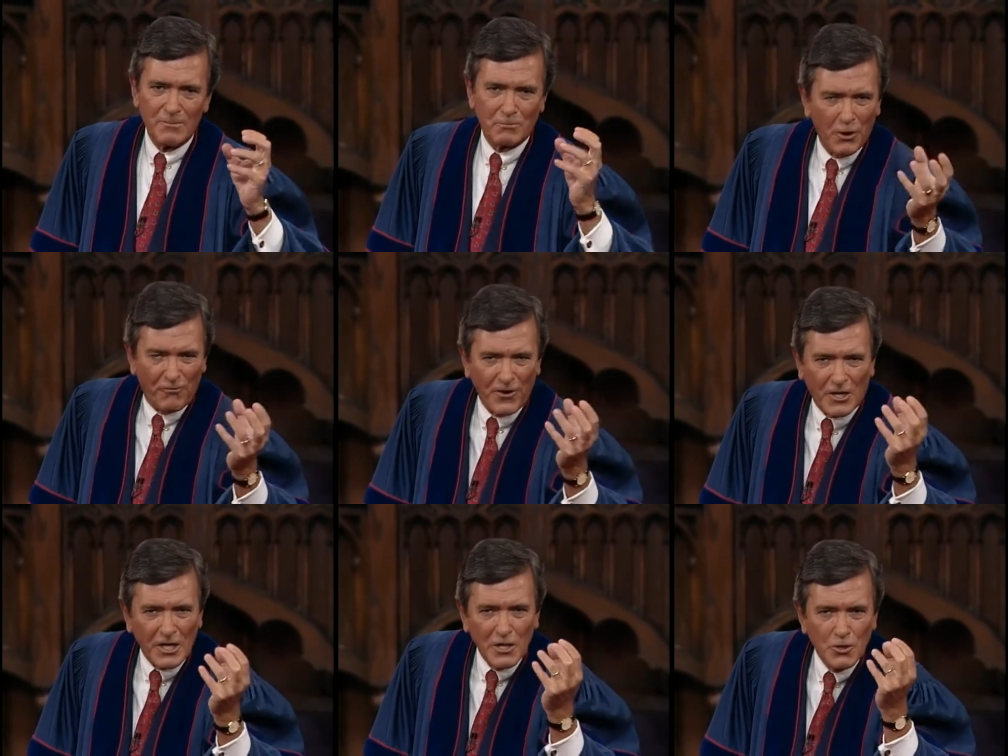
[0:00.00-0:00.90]

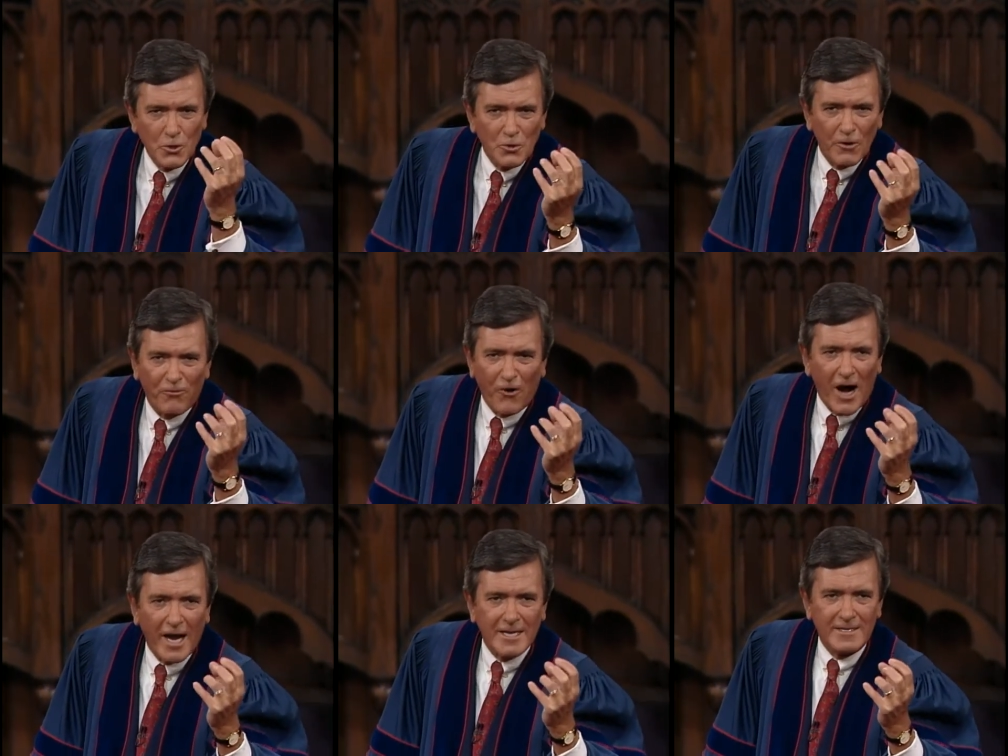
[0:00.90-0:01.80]
perfectly
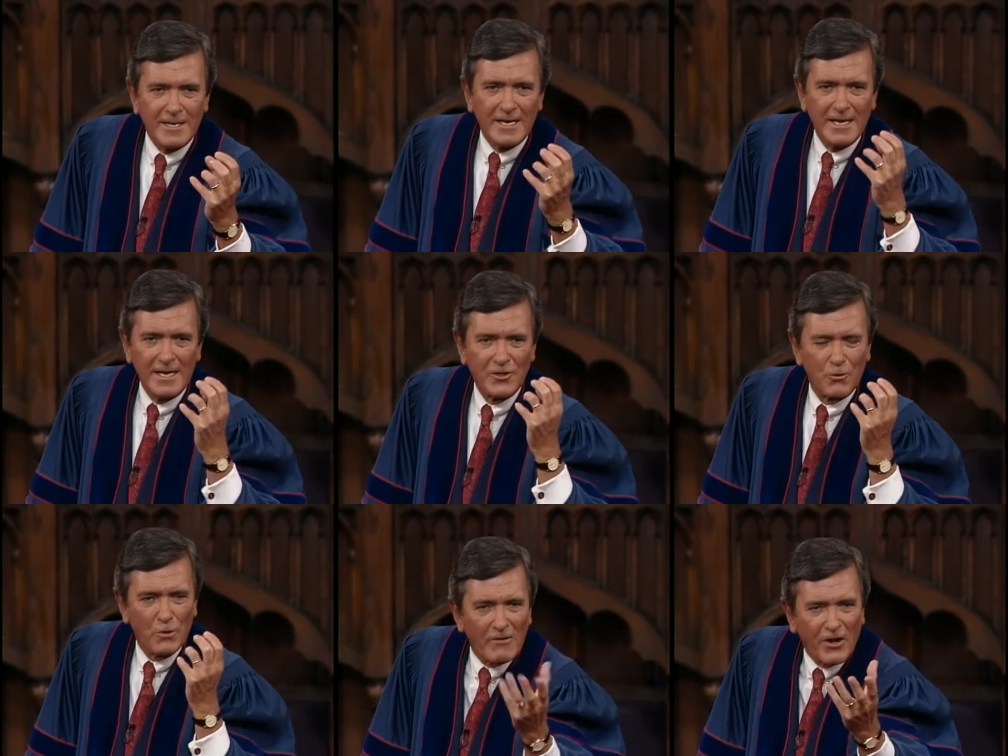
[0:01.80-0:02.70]
unified in the
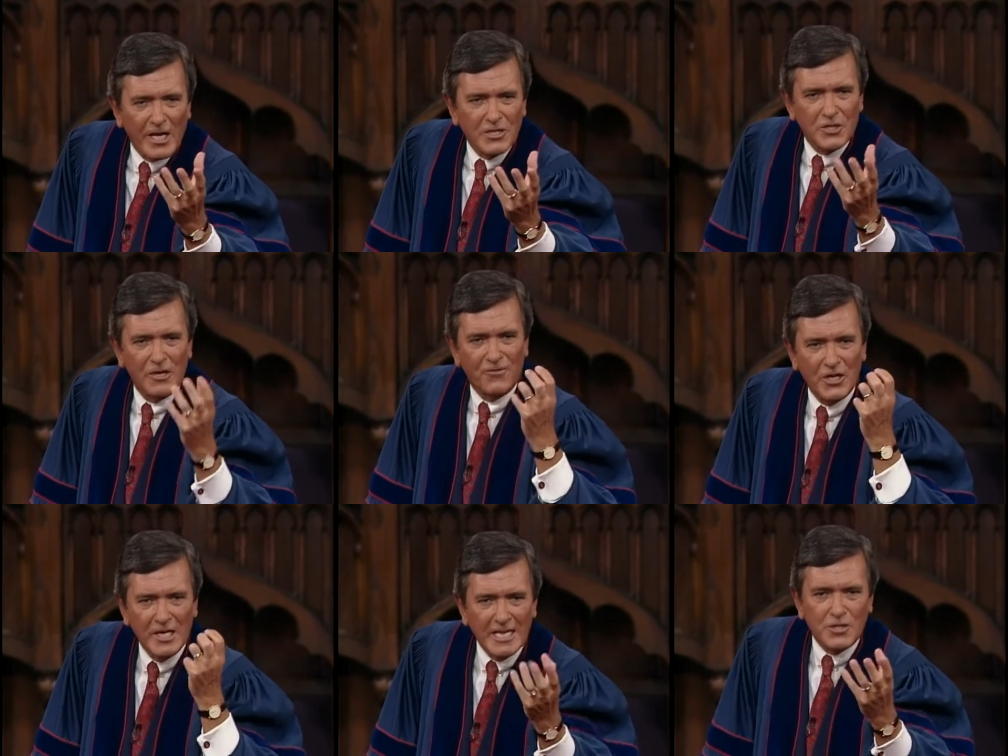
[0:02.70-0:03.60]
revelation of the
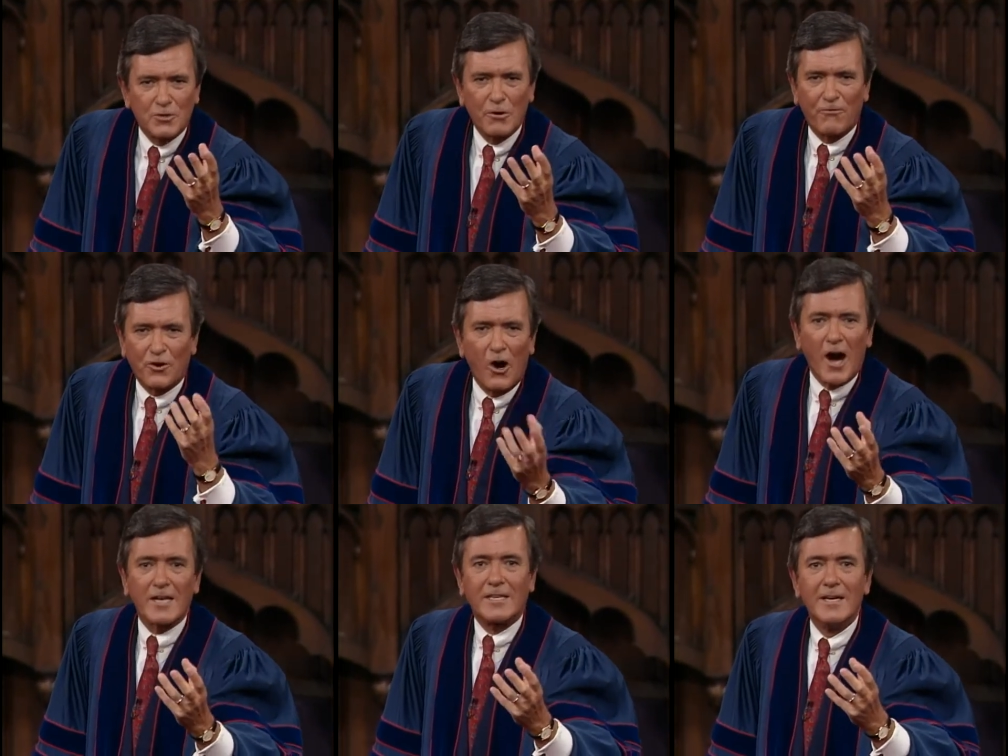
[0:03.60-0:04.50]
nature of
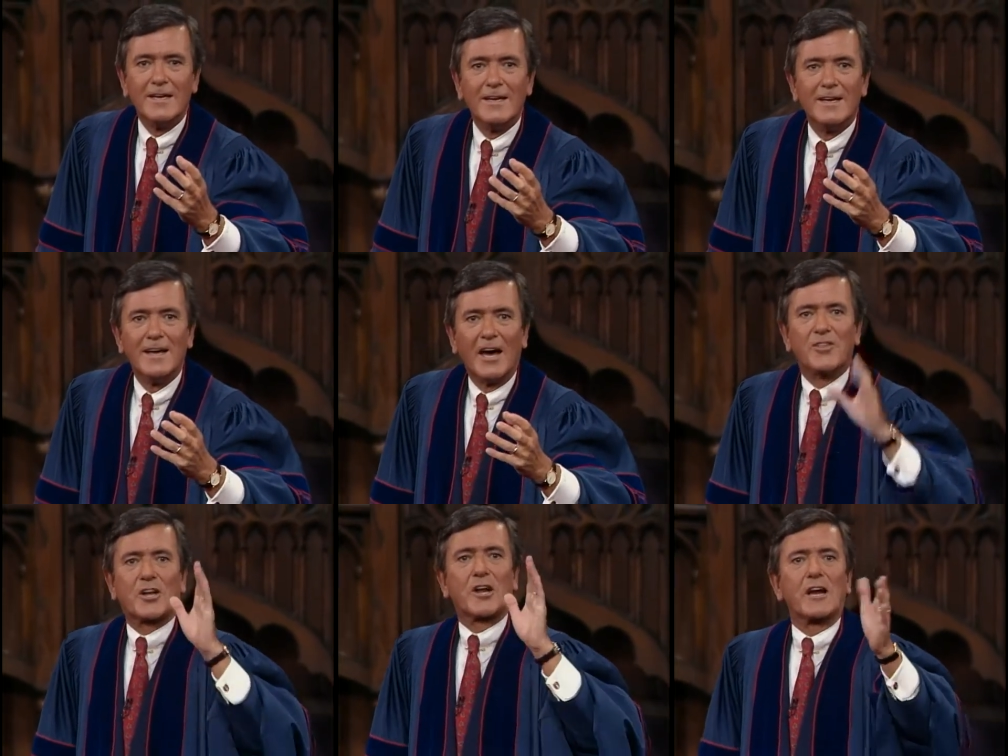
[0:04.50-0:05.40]
God and
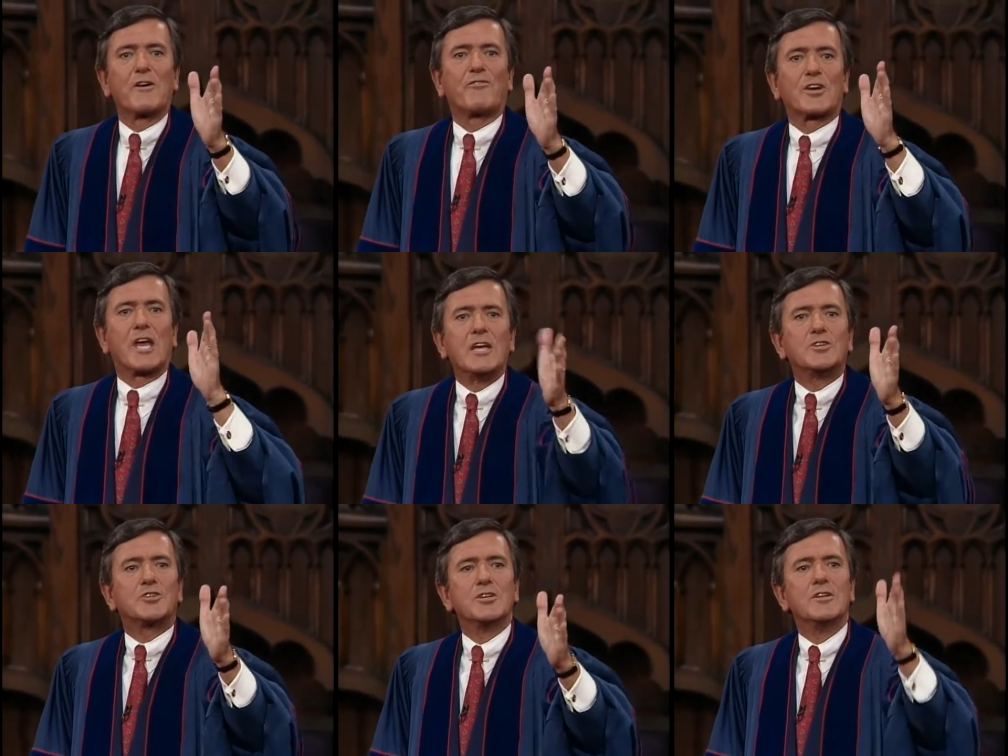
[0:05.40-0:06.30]
the
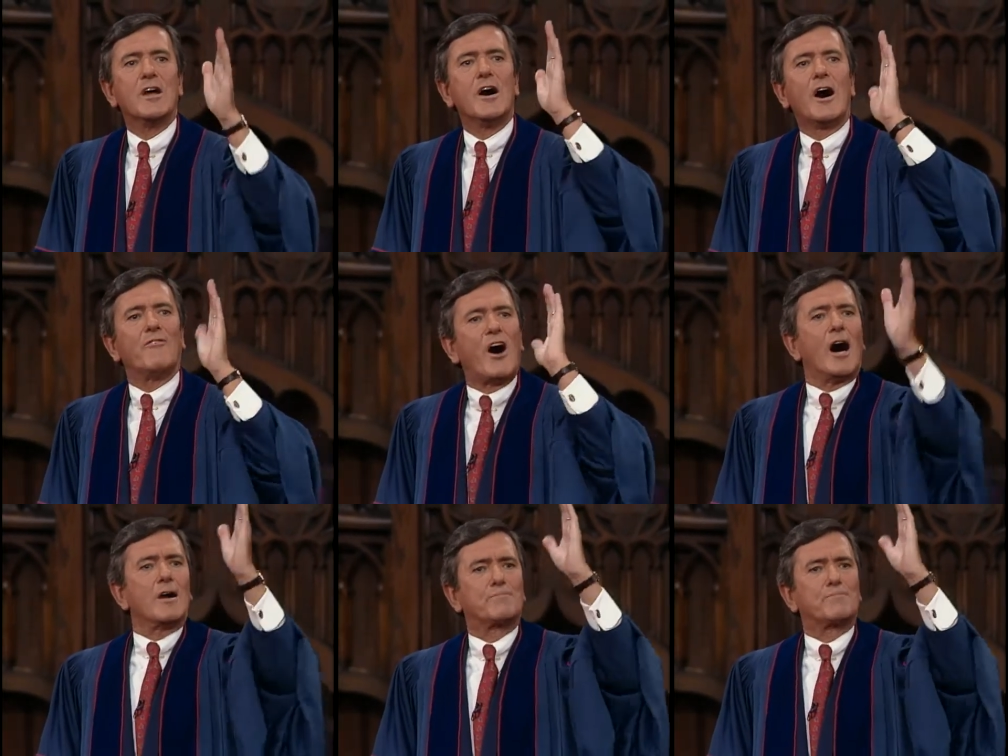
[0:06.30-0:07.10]
clarification of our